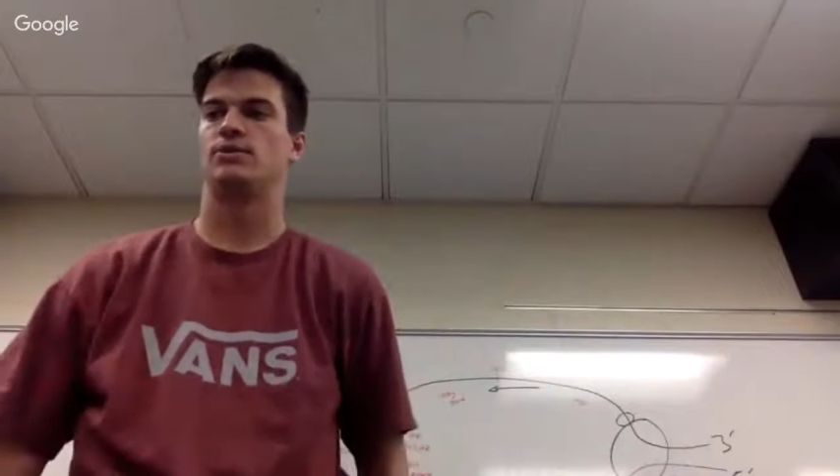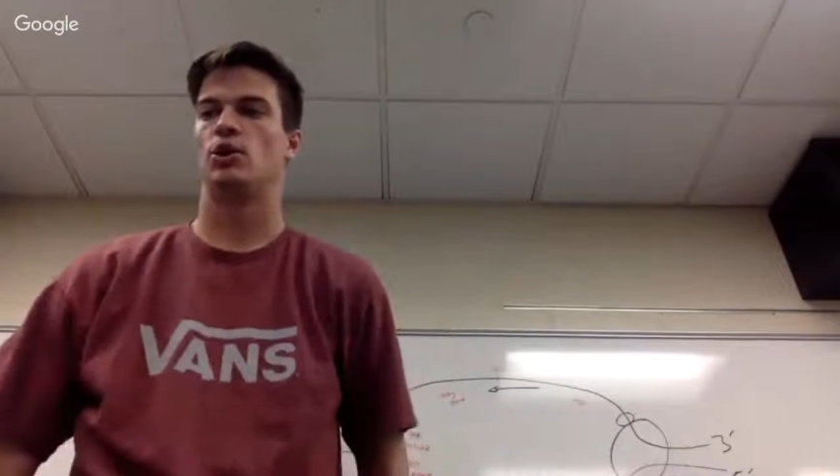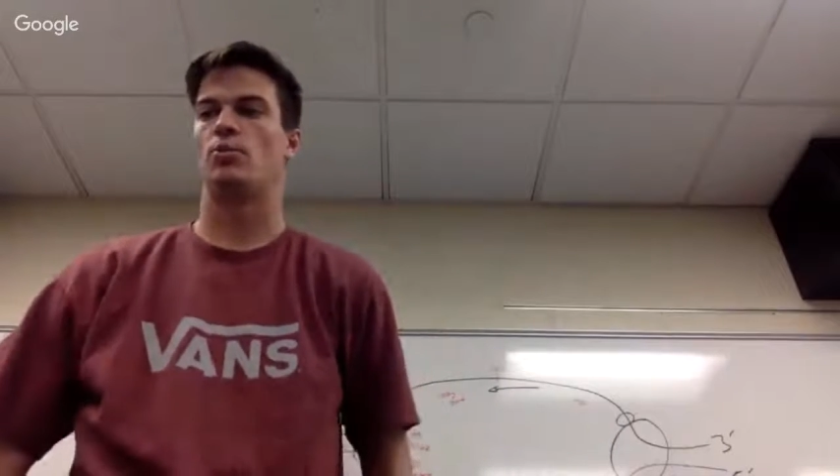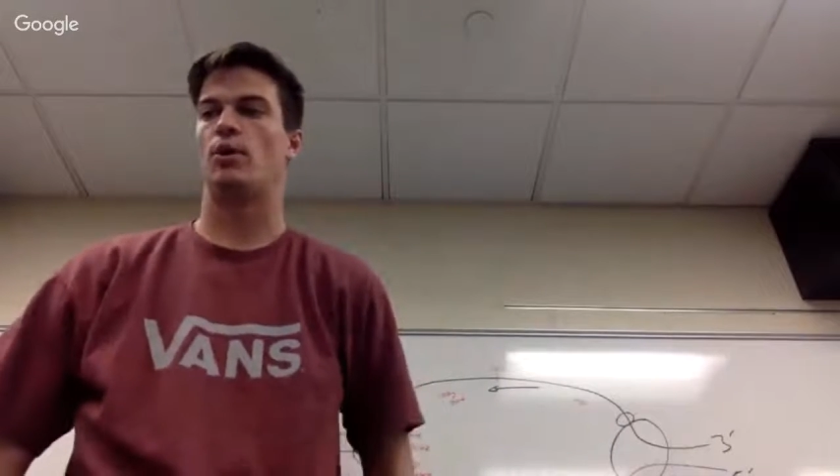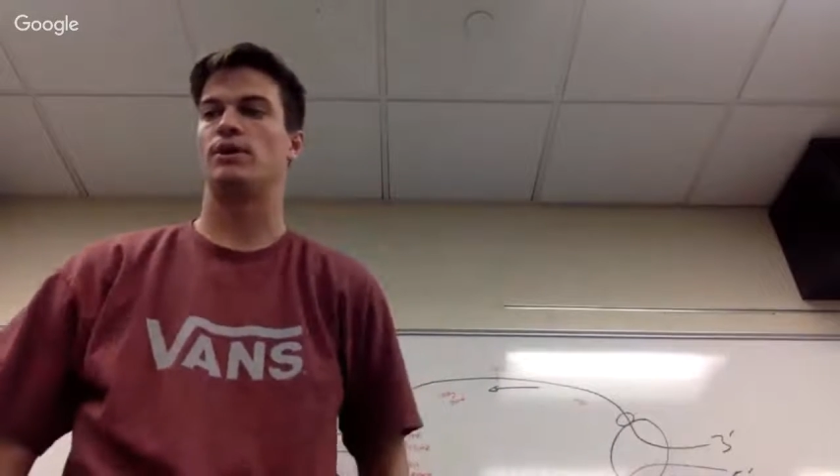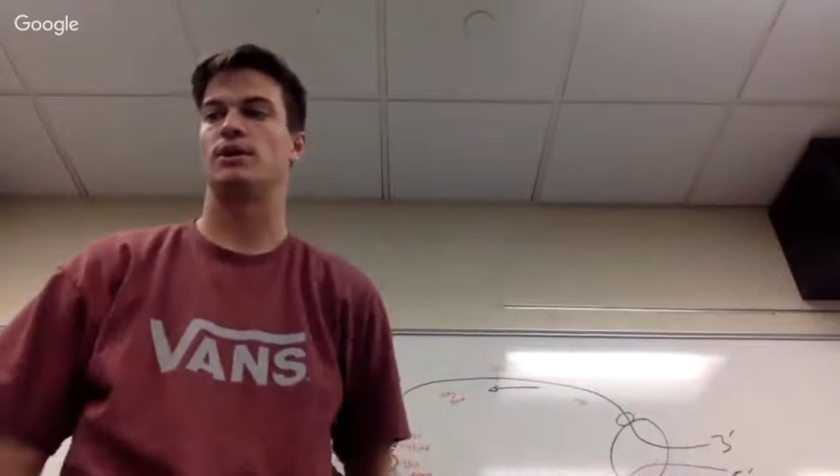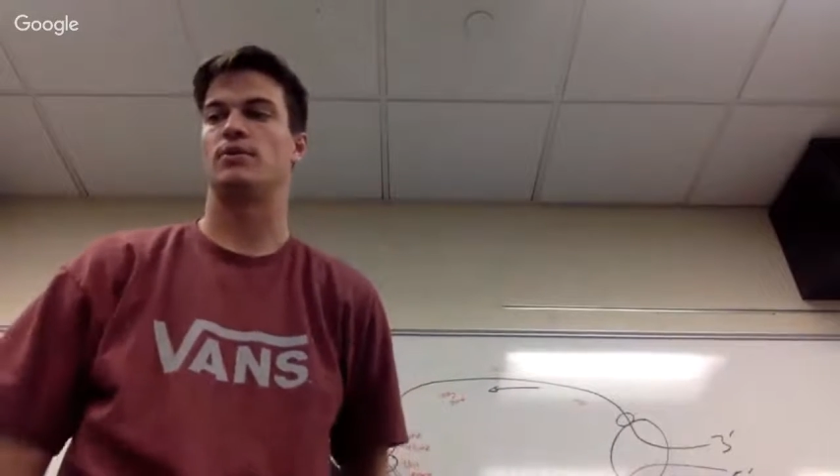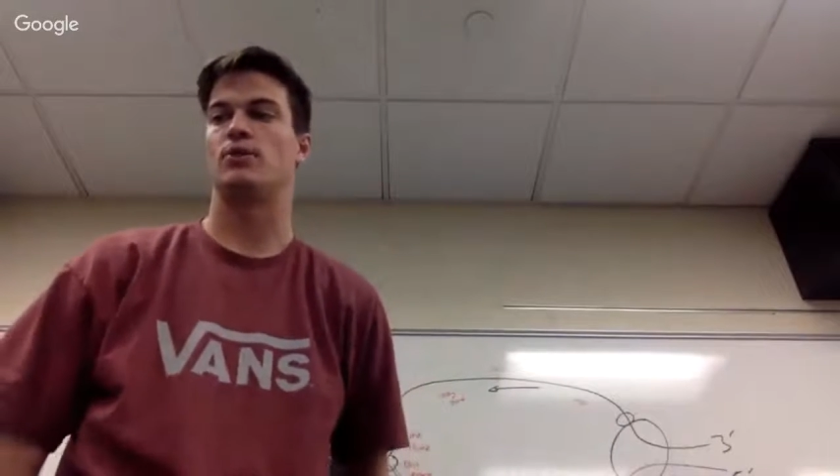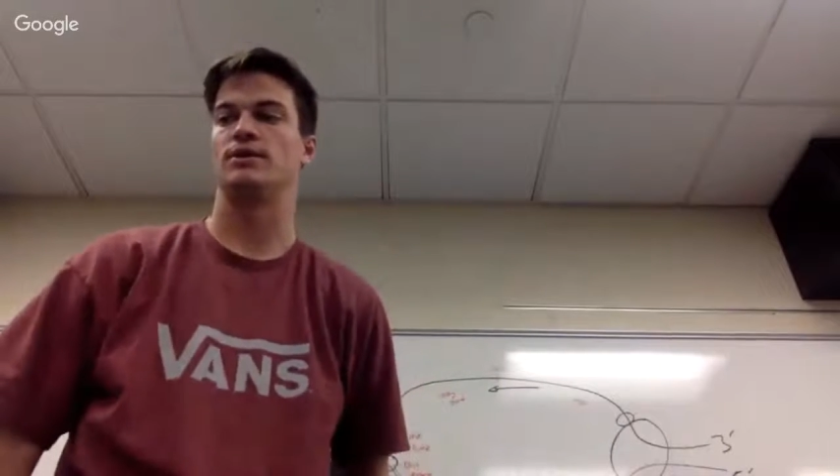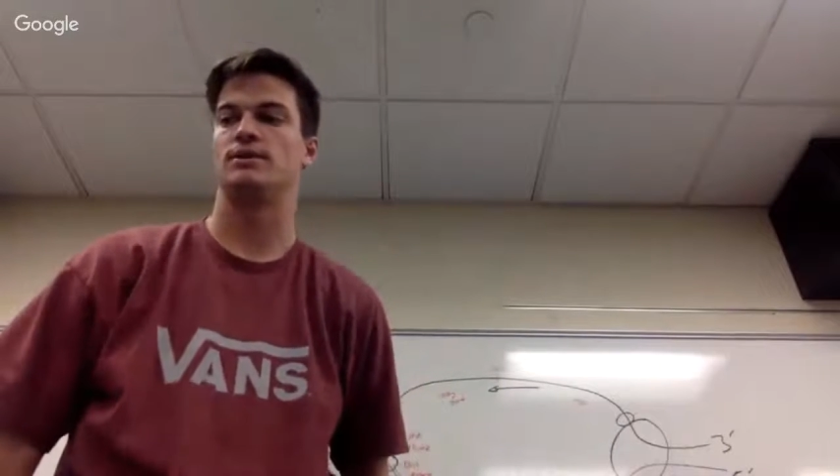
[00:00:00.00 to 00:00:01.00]

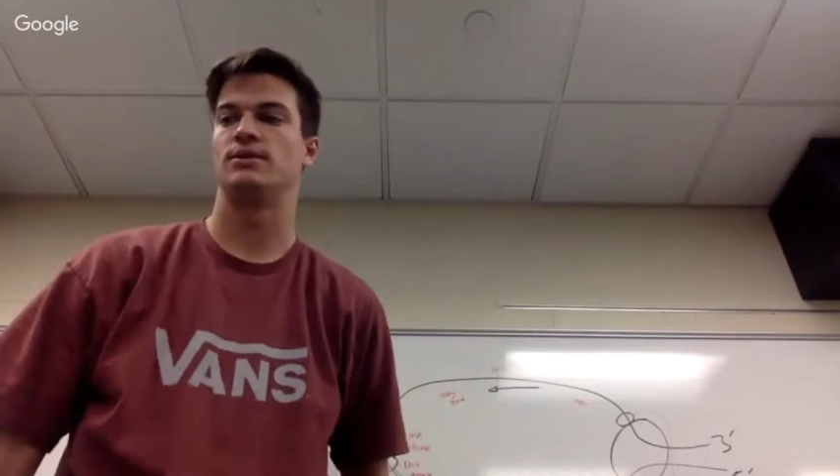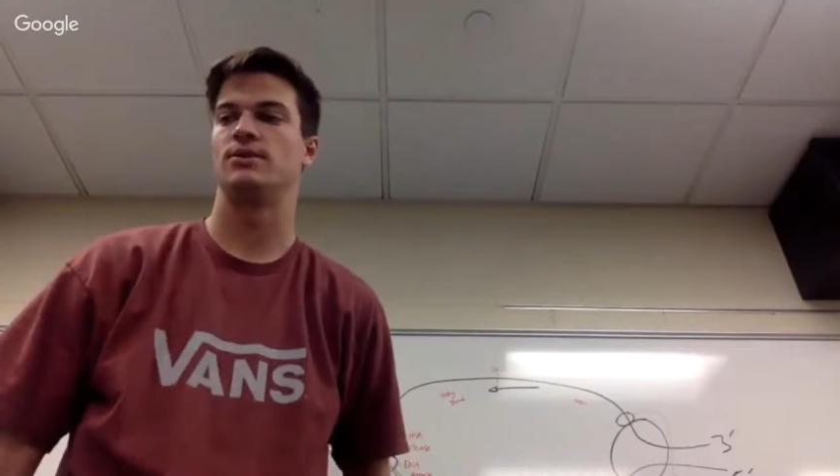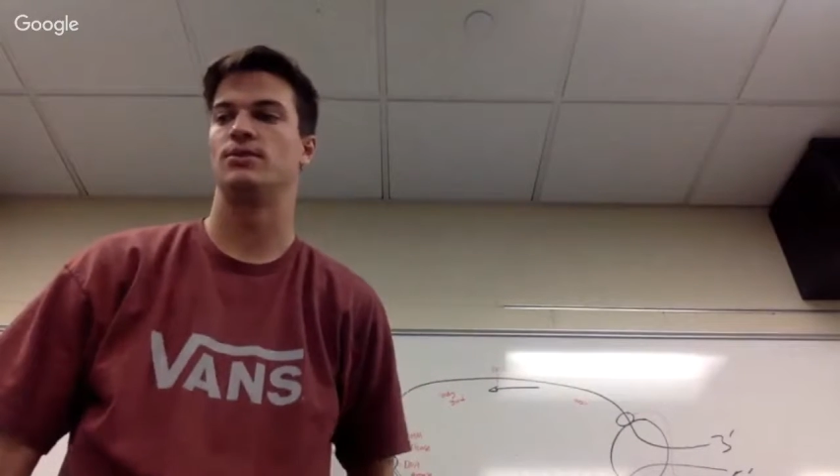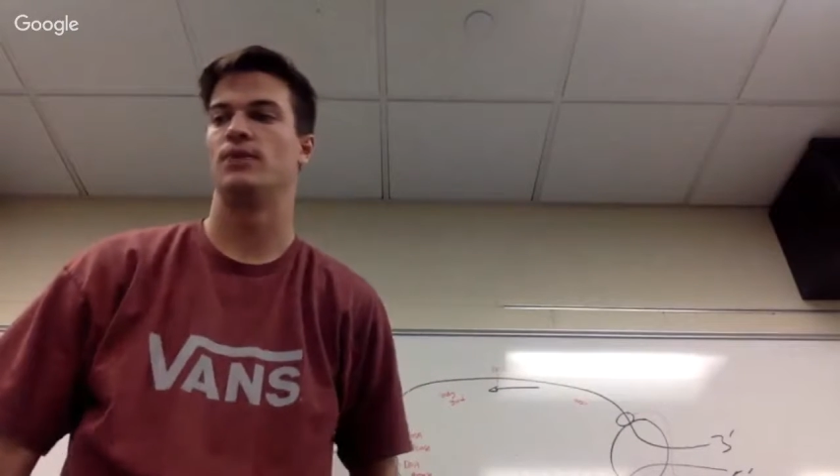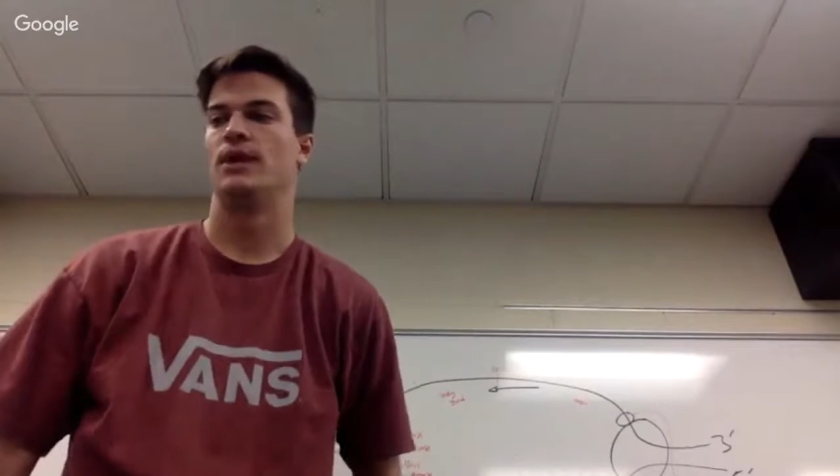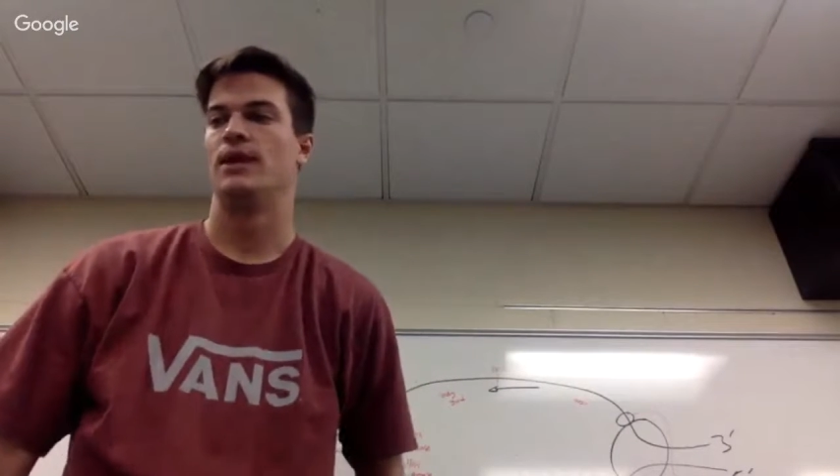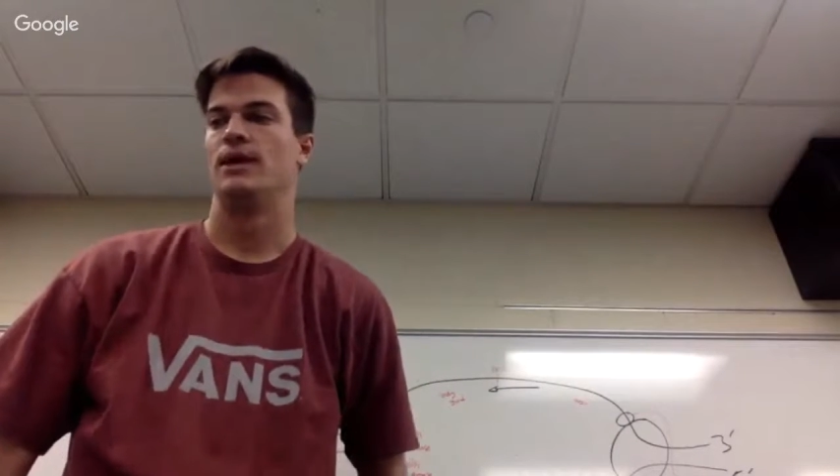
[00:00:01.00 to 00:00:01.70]
topoisomerase 2,